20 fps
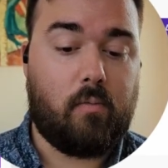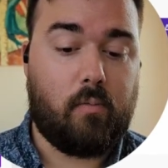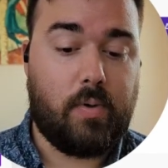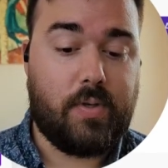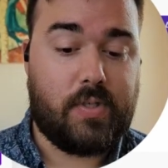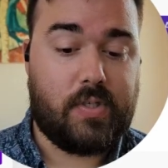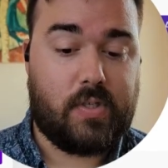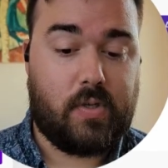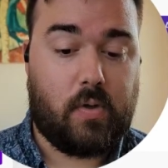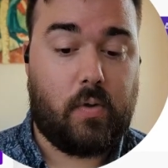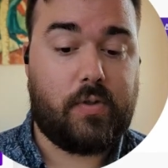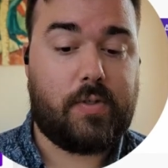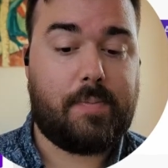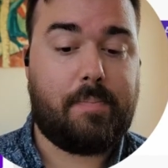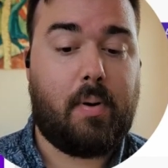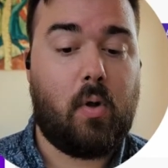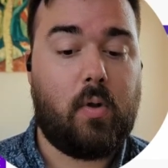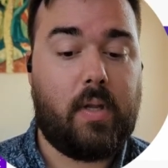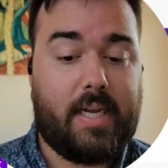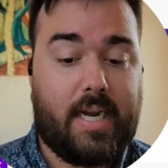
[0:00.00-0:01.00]
results
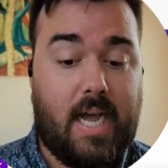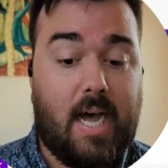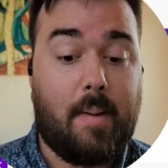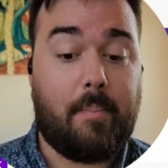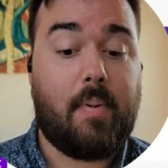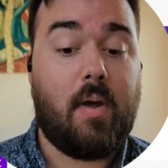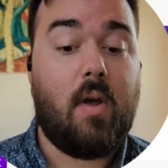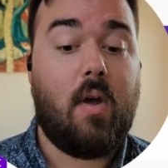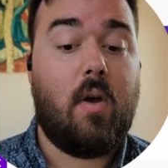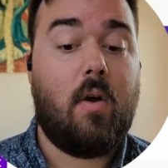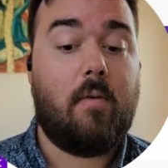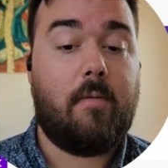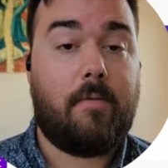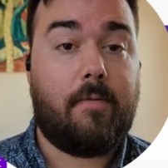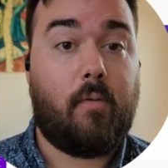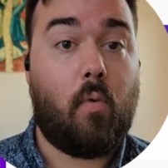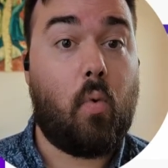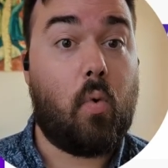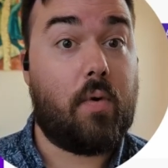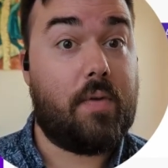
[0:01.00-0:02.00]
pulling up
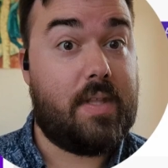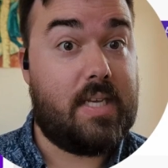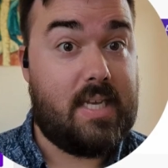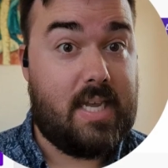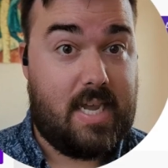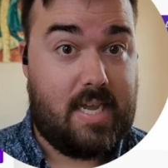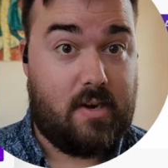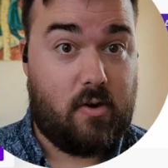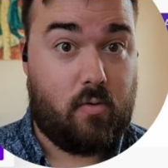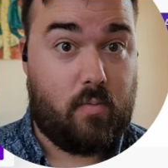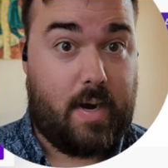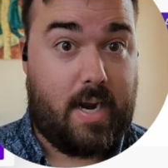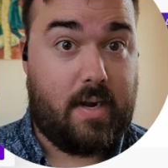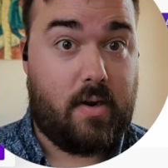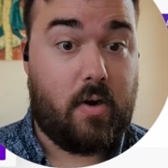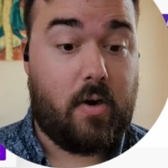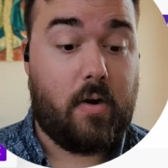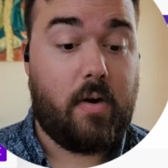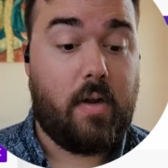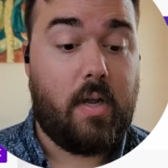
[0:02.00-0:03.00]
for the iterator.